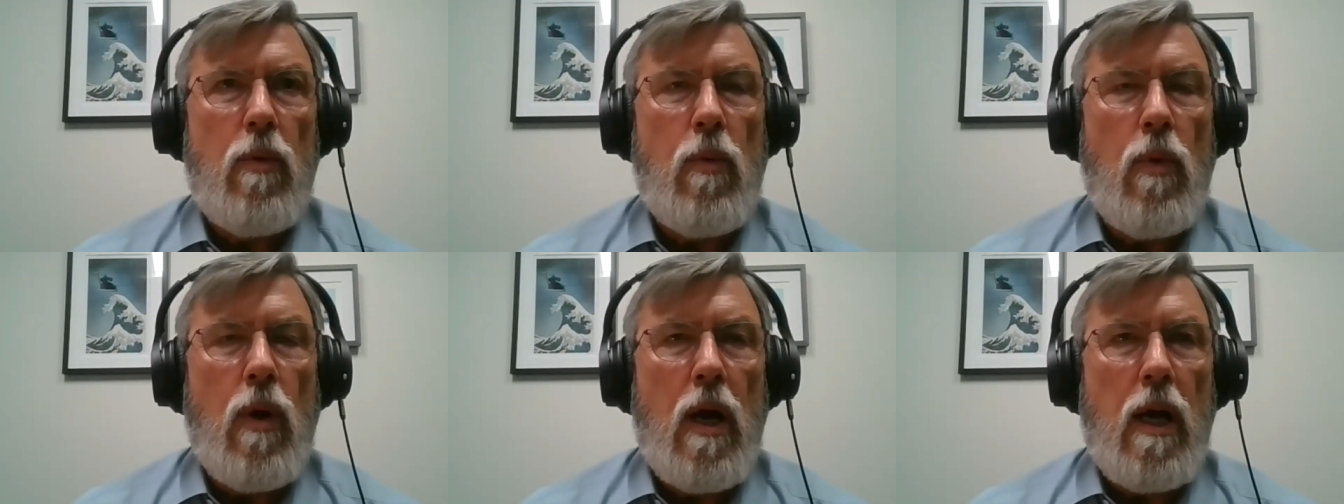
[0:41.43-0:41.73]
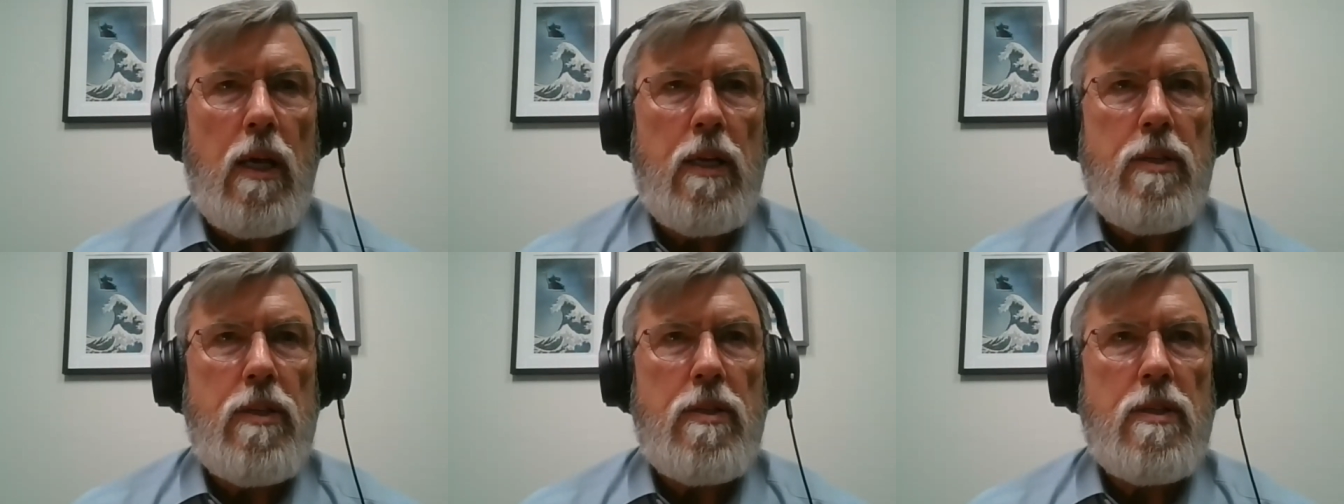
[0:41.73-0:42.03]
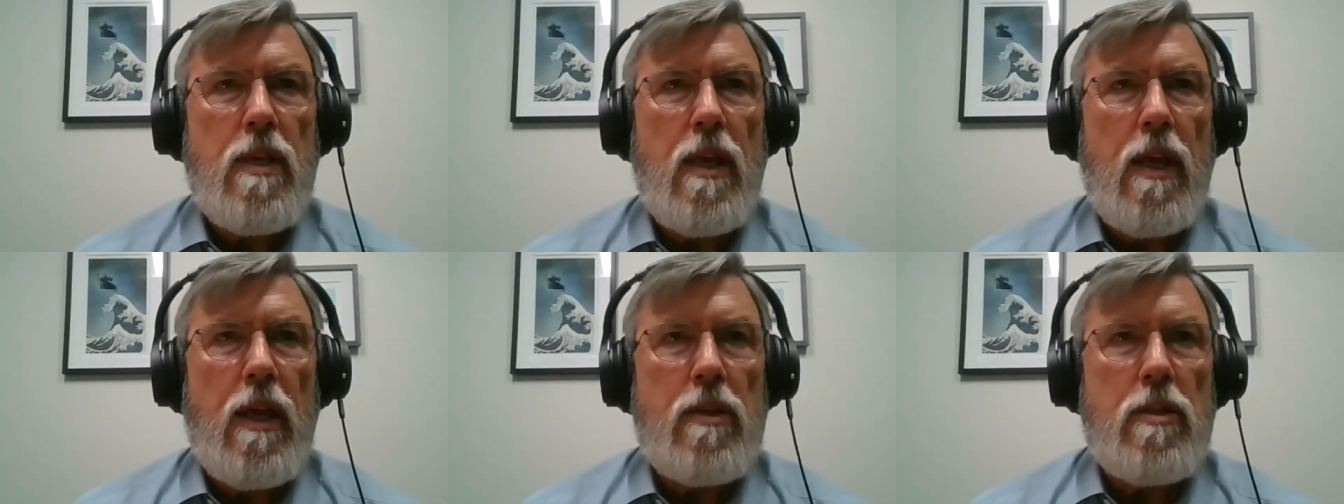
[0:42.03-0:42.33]

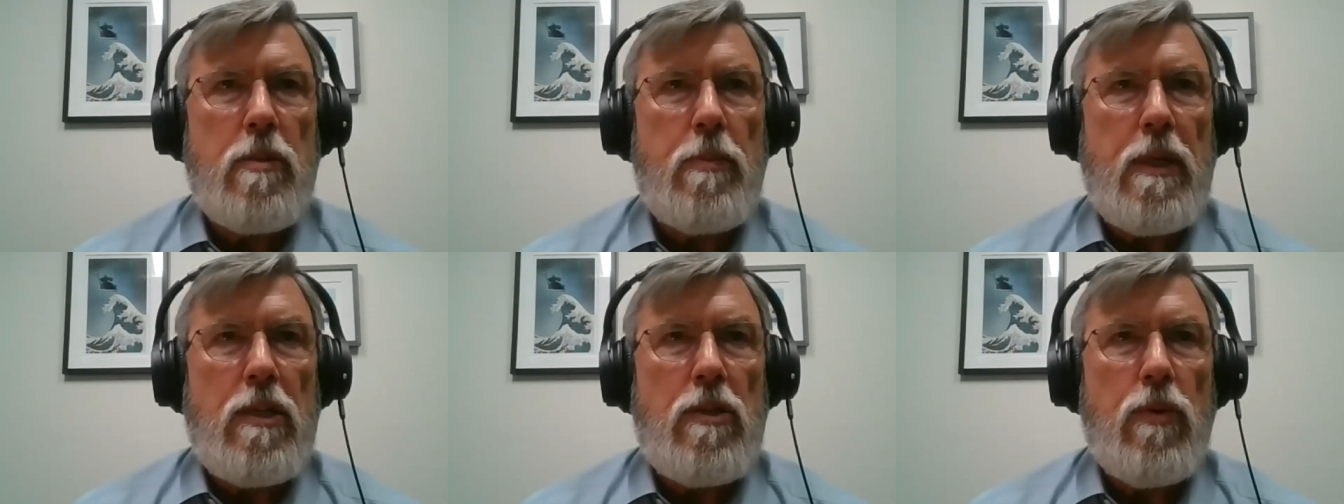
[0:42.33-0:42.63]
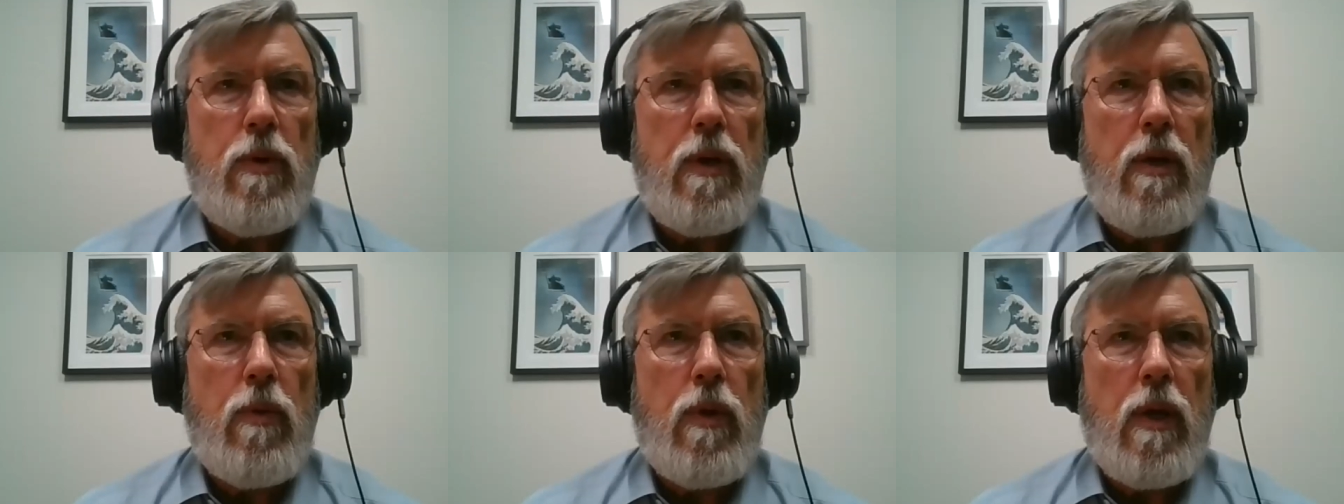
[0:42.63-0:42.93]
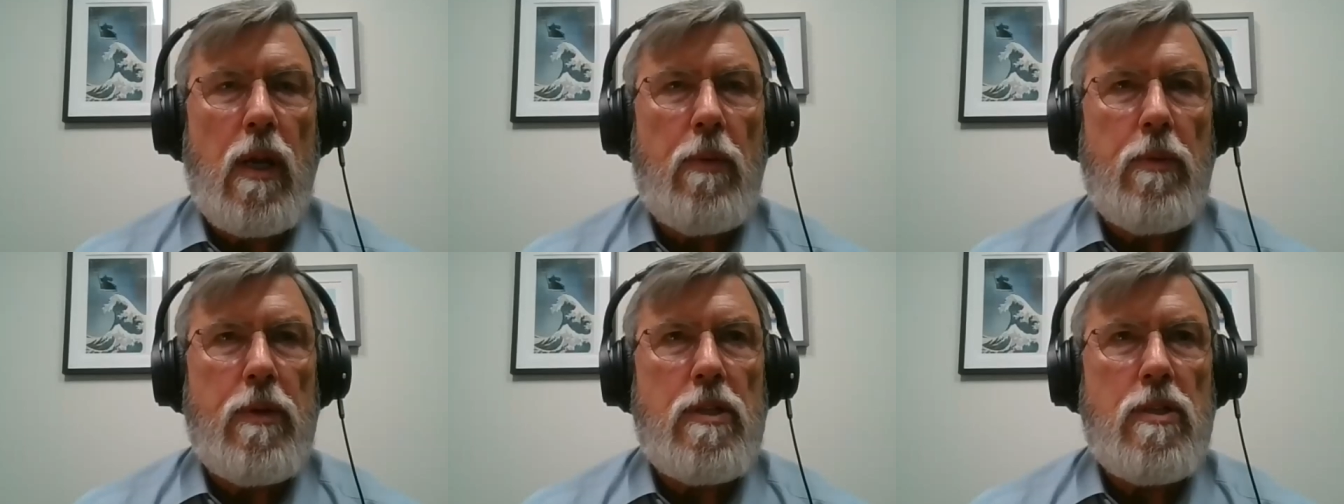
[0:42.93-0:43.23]
was and to be doing
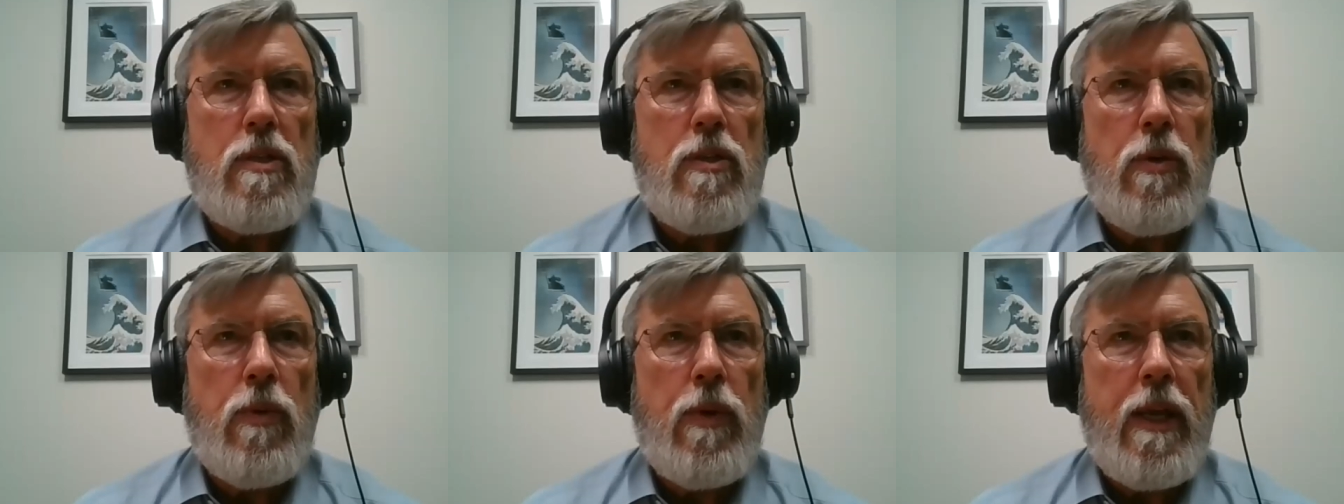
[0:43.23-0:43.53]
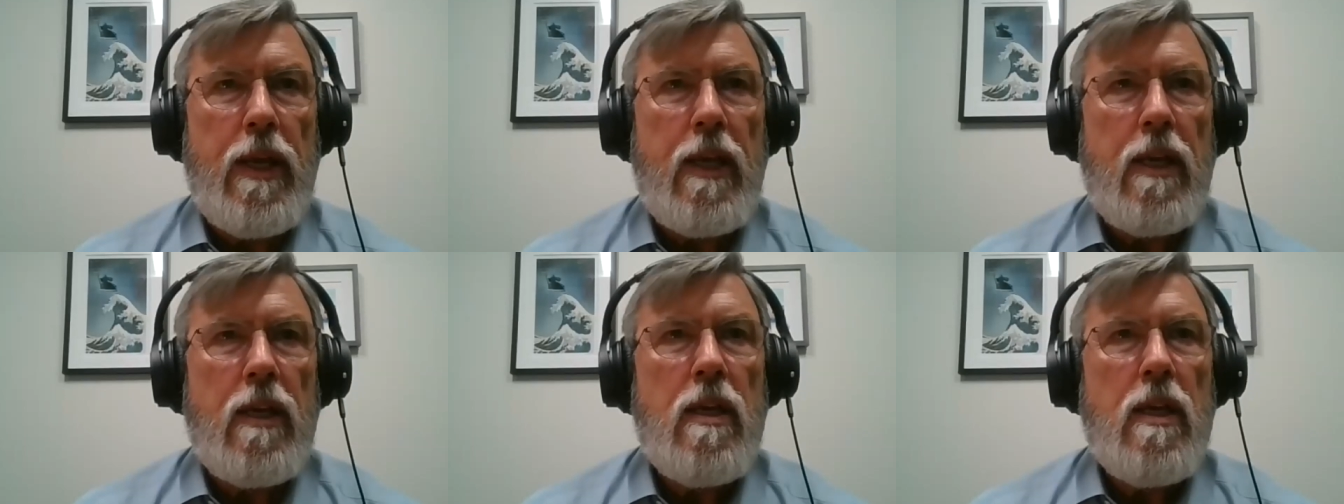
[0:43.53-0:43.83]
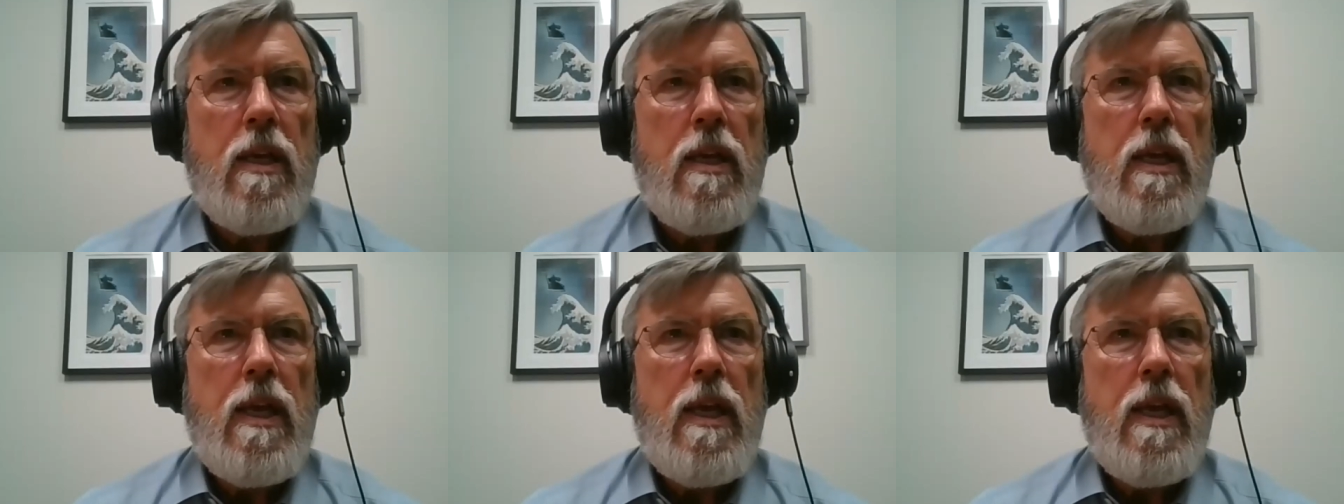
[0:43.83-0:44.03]
what I was doing,